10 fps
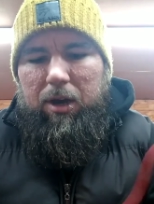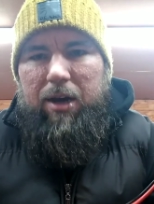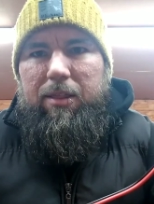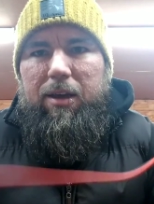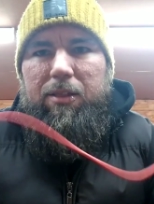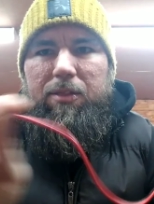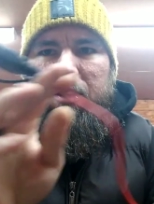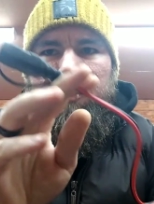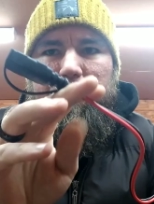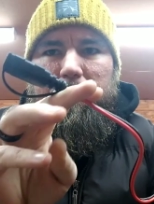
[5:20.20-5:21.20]
And then
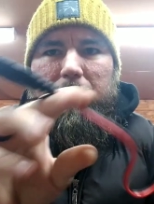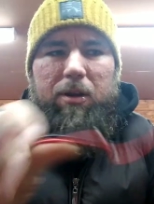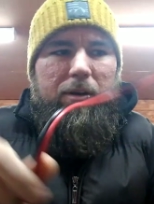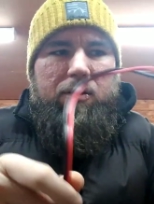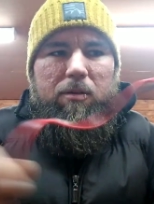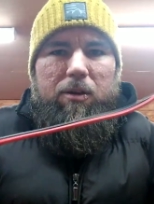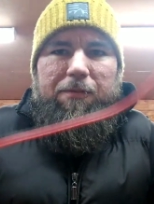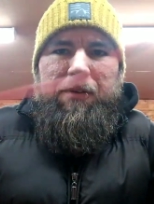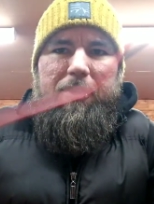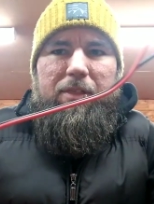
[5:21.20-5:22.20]
this plug, I'm gonna
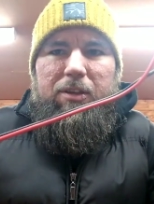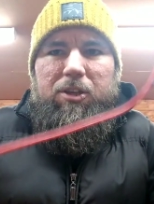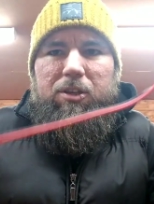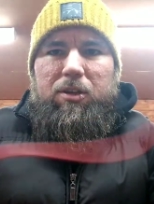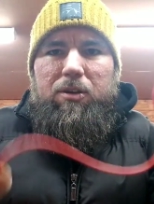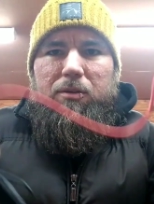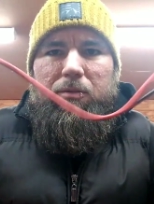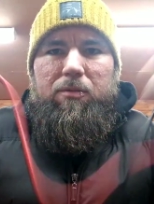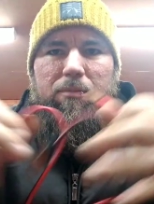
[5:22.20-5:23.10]
feed this so